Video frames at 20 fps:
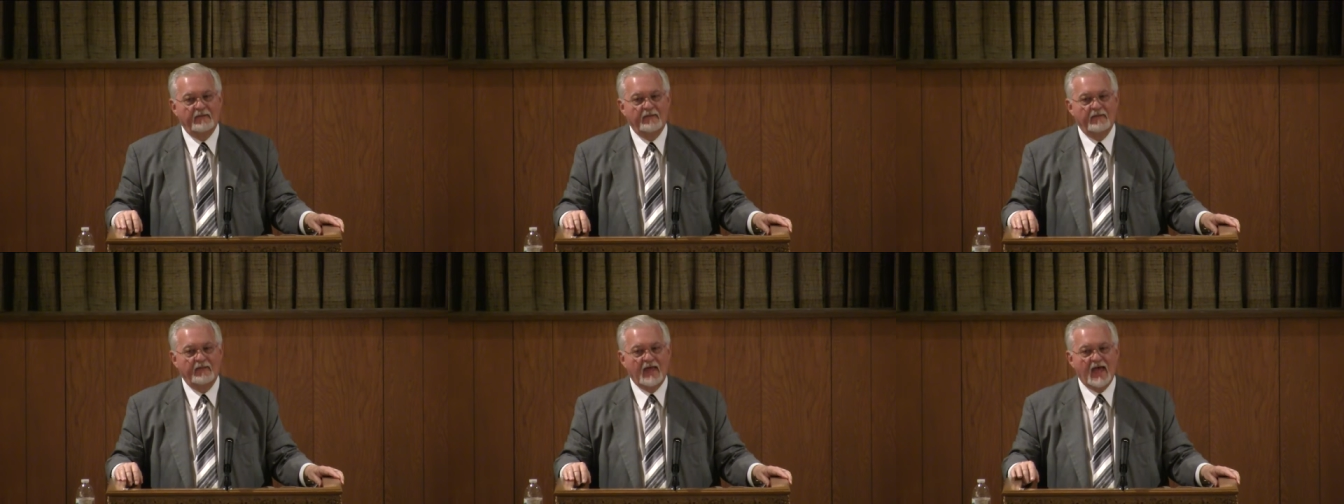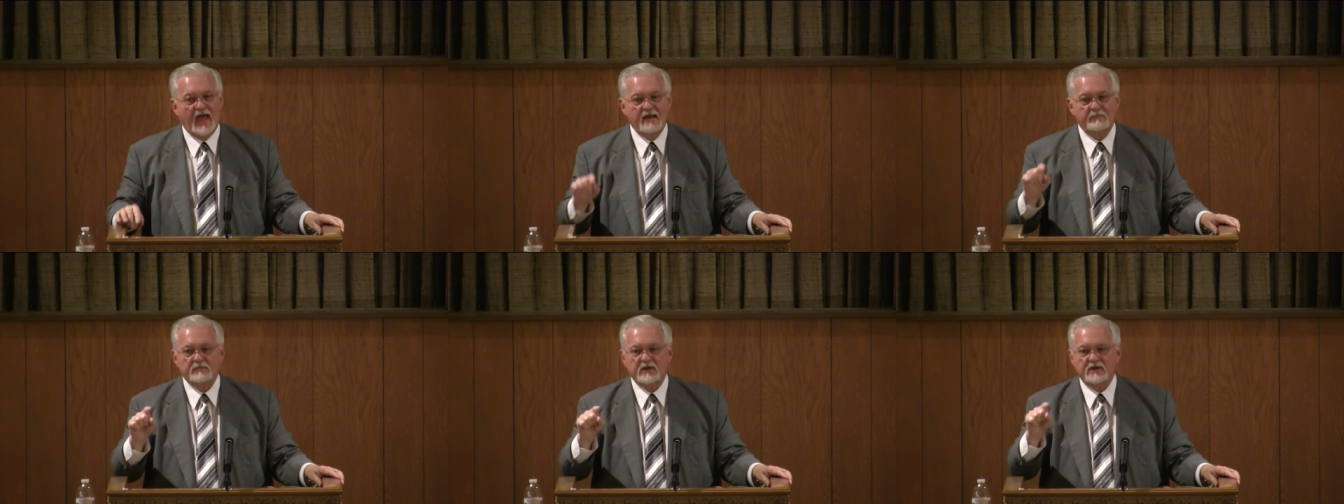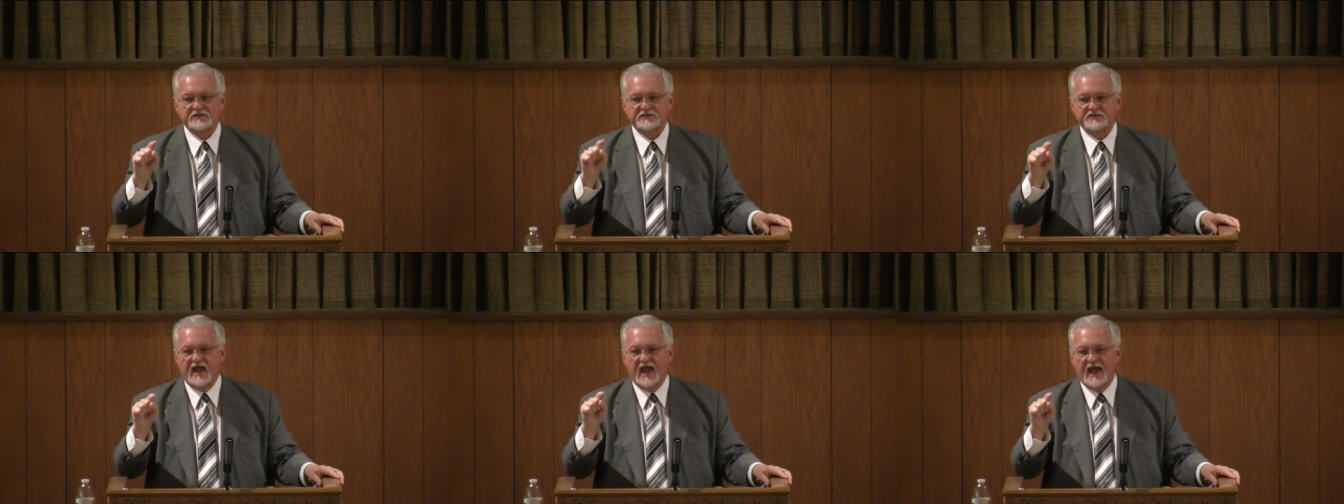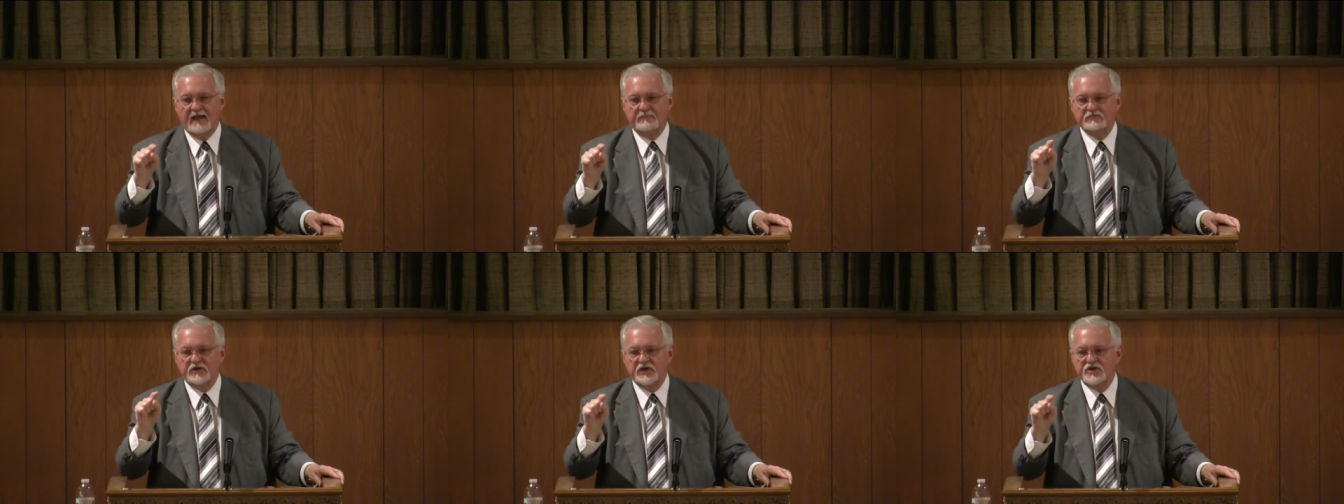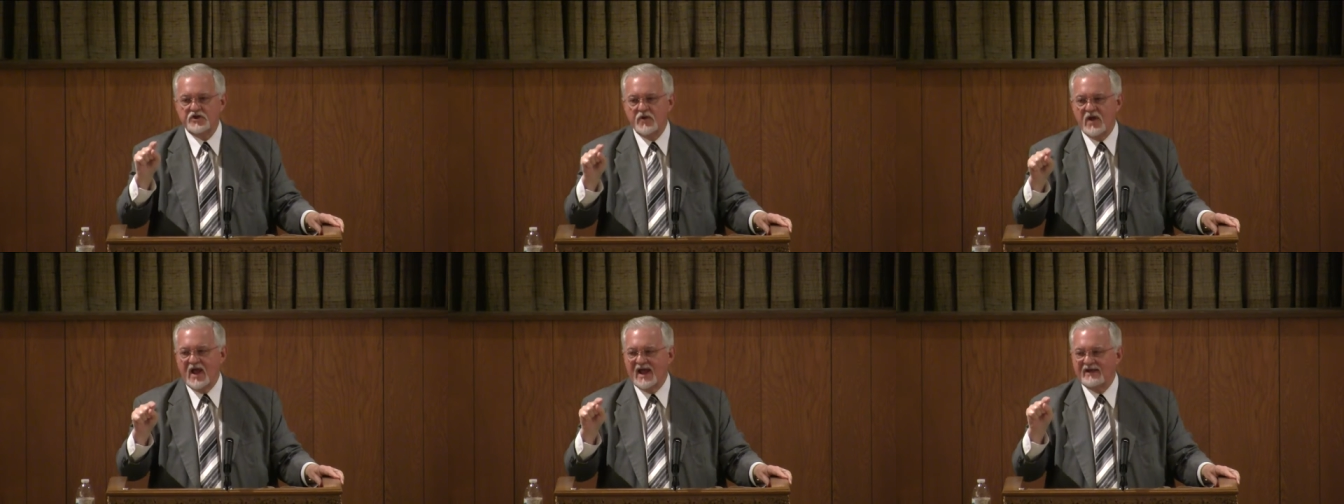How much time do
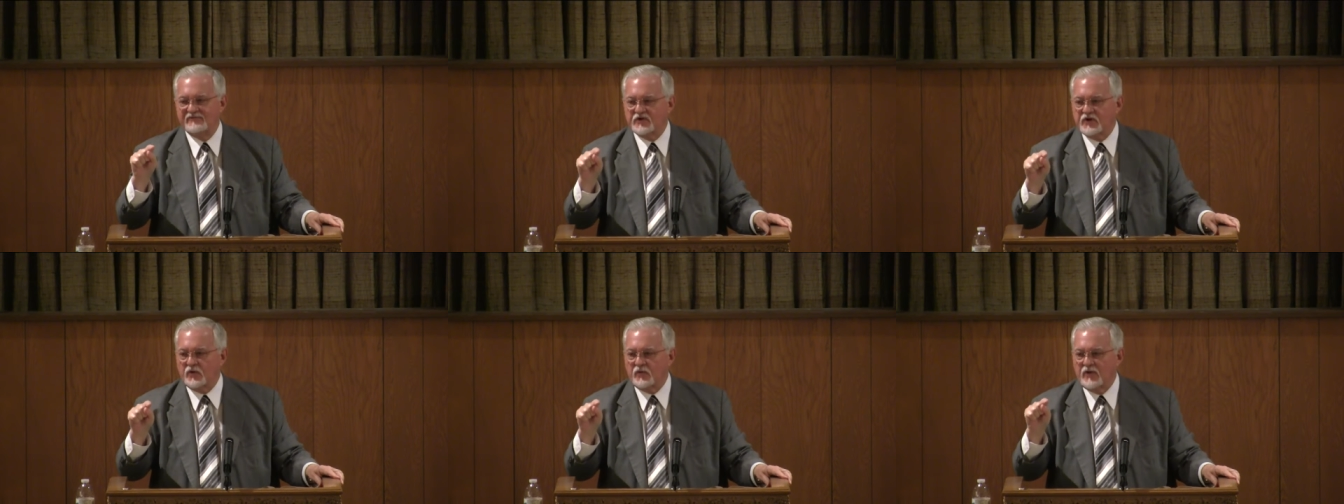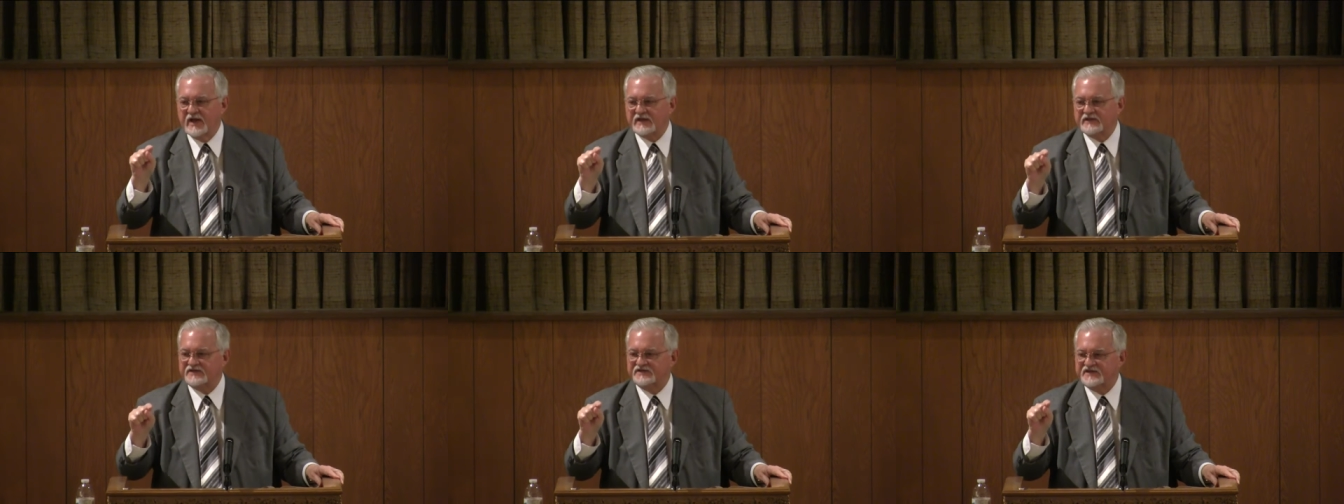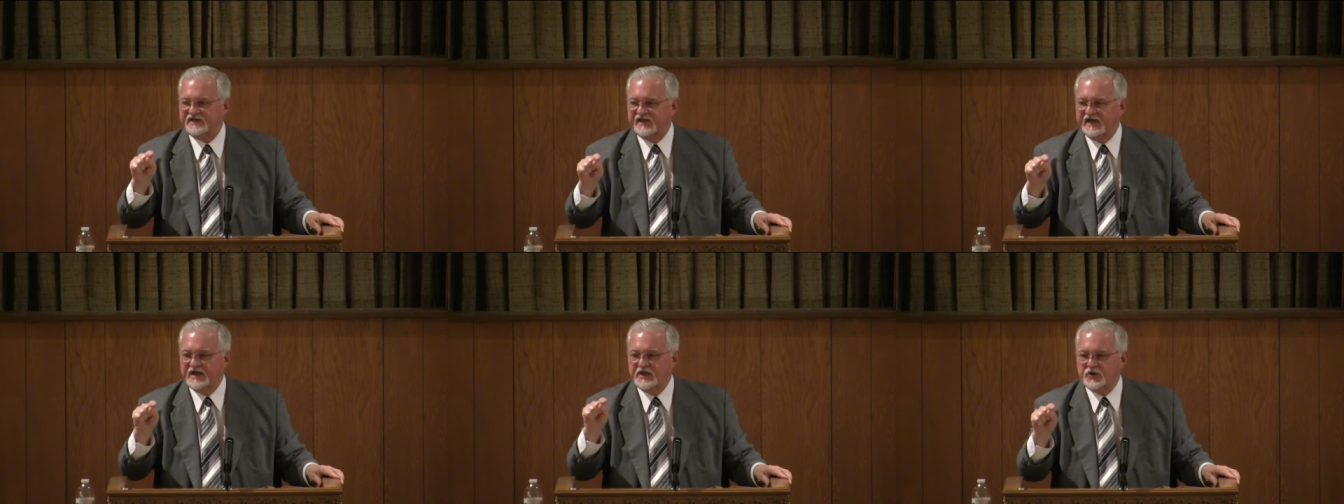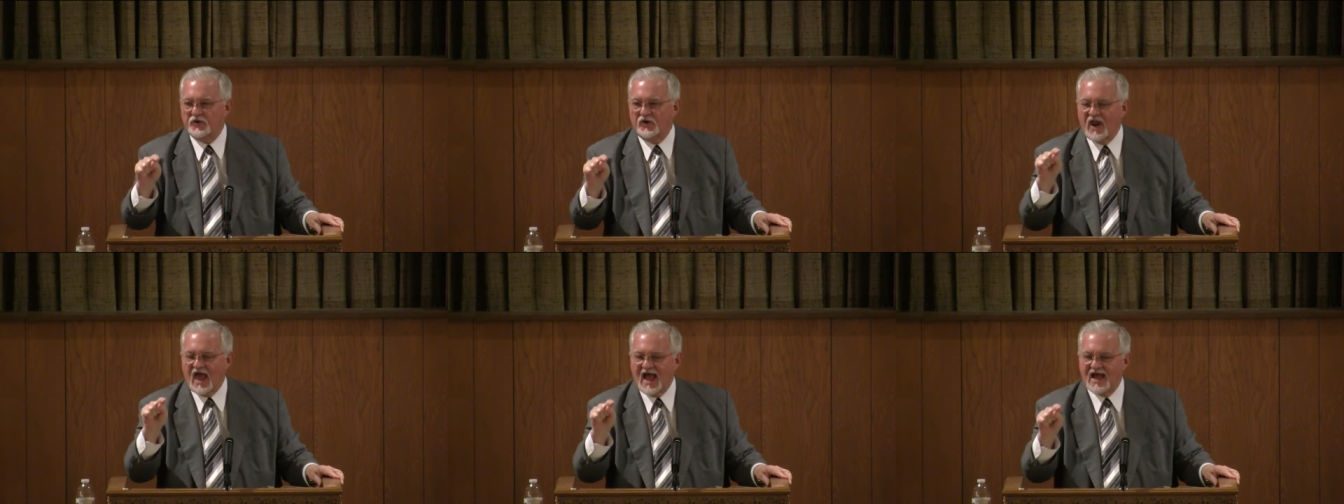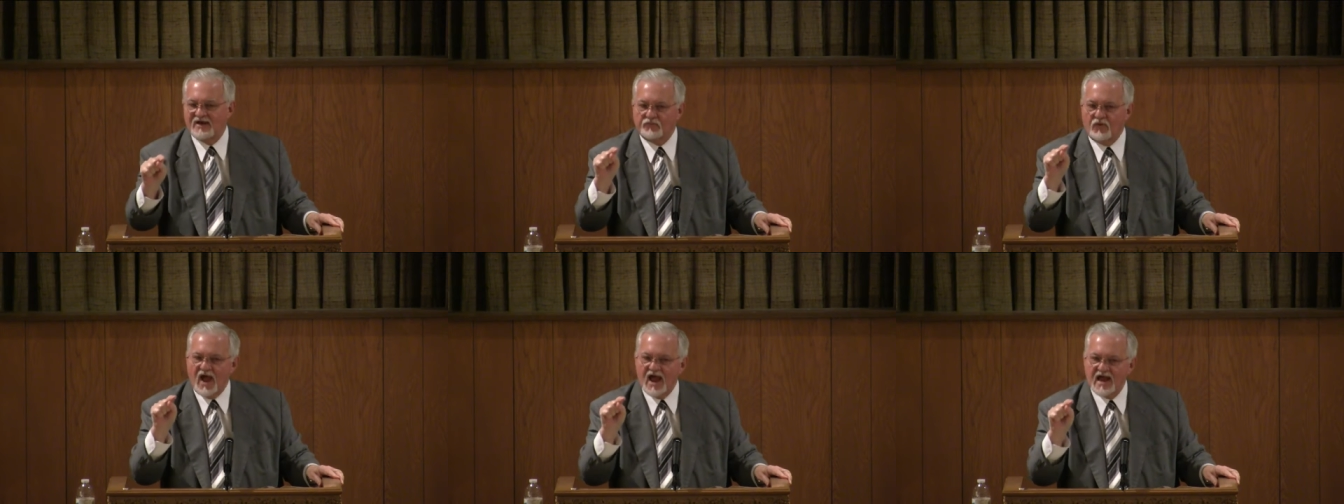you have to correct the sin in your
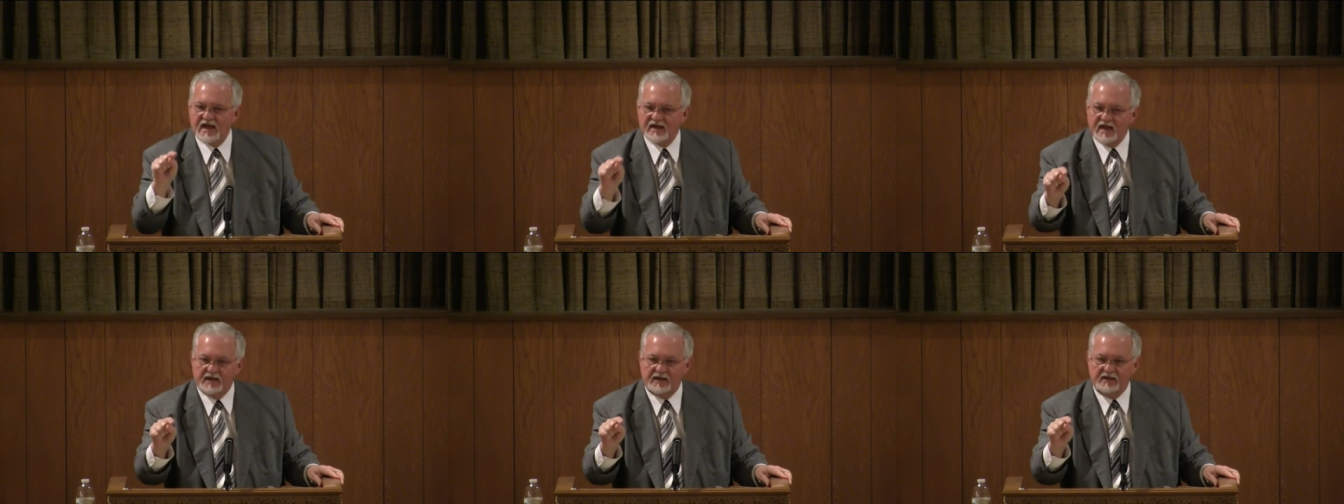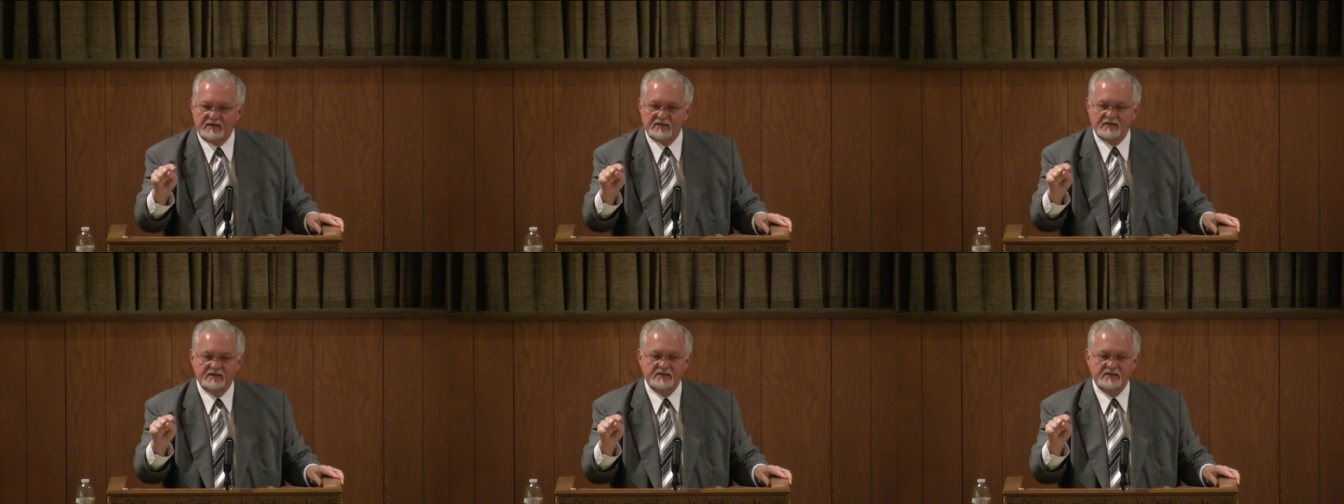life right now